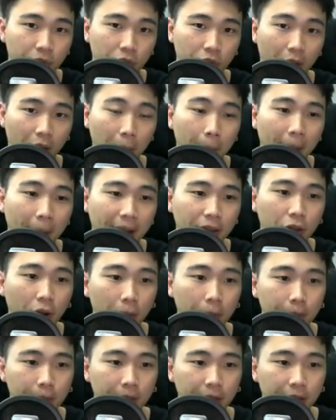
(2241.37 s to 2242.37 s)
right, might
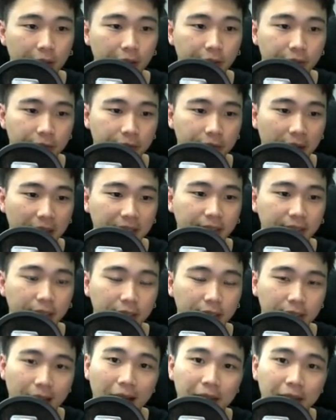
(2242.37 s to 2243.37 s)
not be the
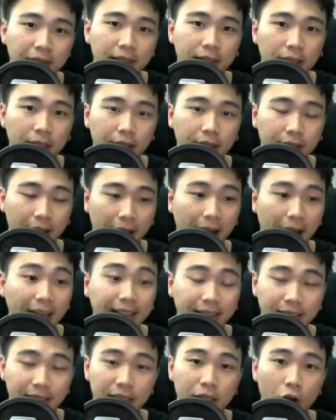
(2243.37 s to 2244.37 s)
fastest answer that I
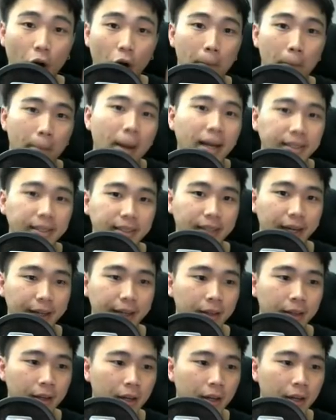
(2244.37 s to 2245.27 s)
see on my side.